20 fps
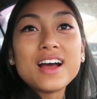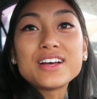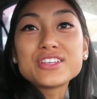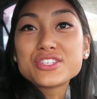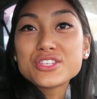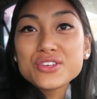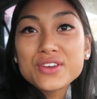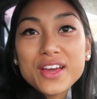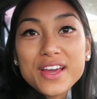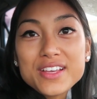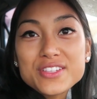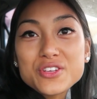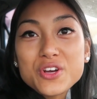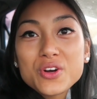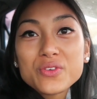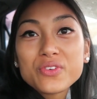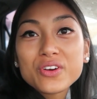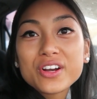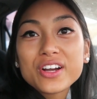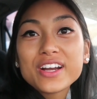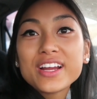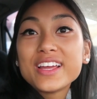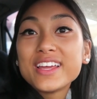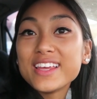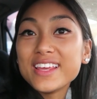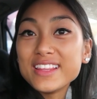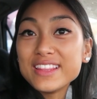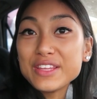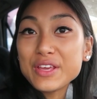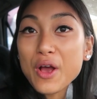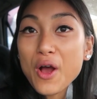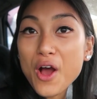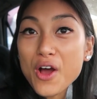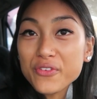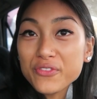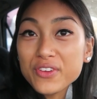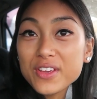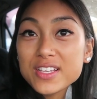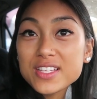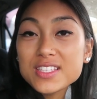I'll see you guys over in the
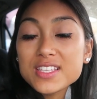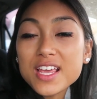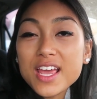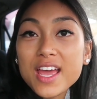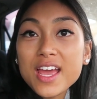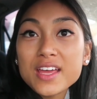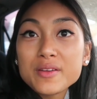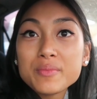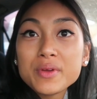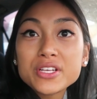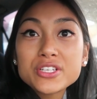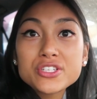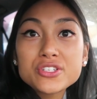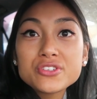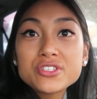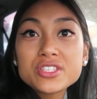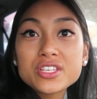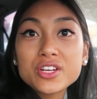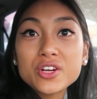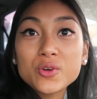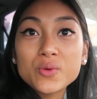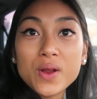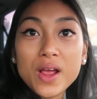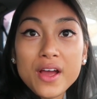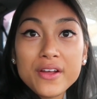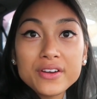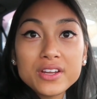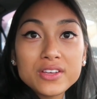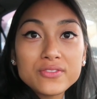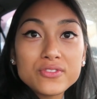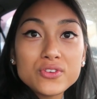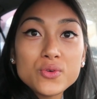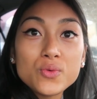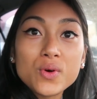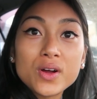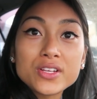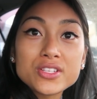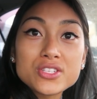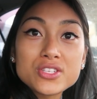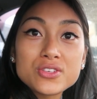office and make sure you stick around if you
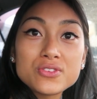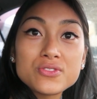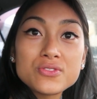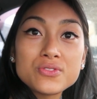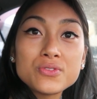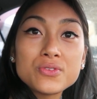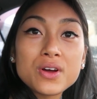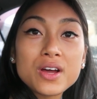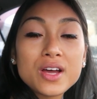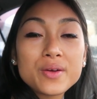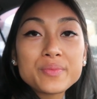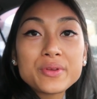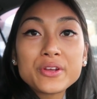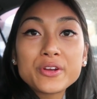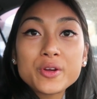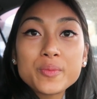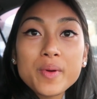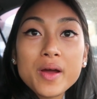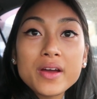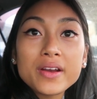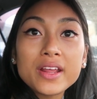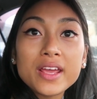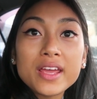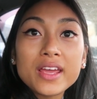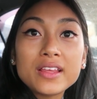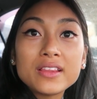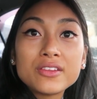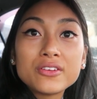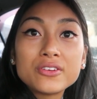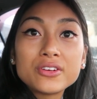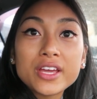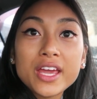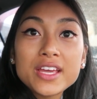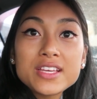want to um, hear about a little